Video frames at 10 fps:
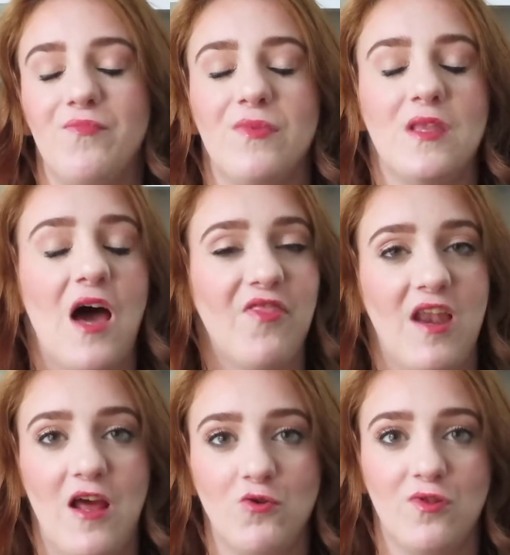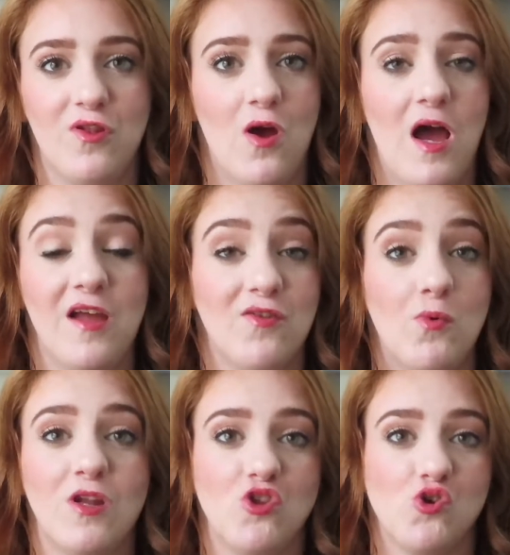Not that I
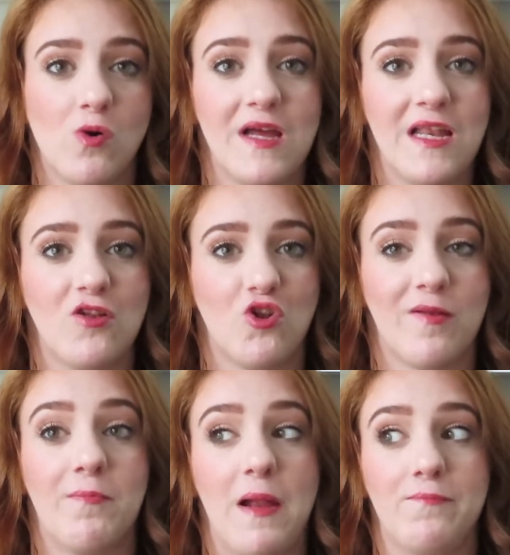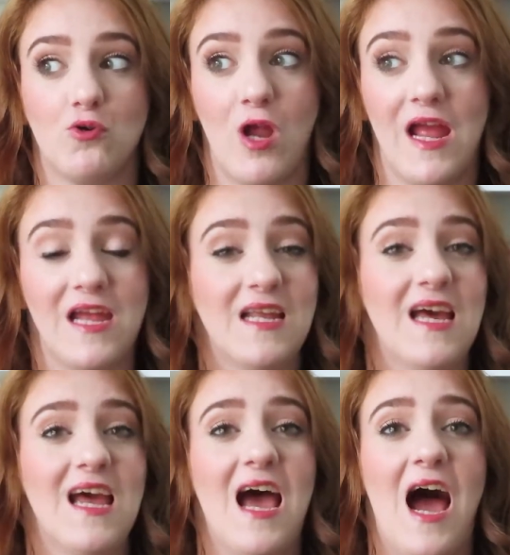don't enjoy it, it's just my
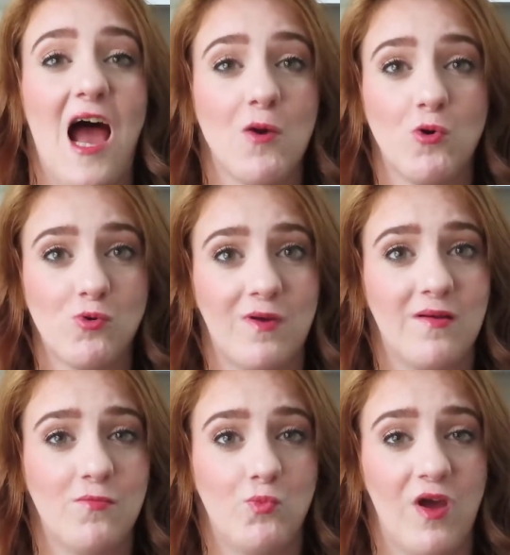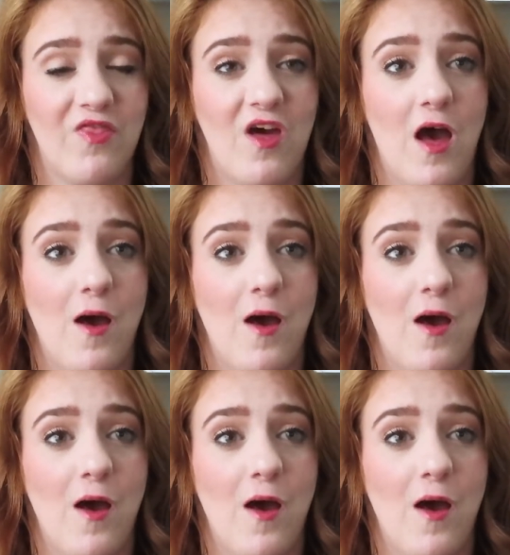brain. I work with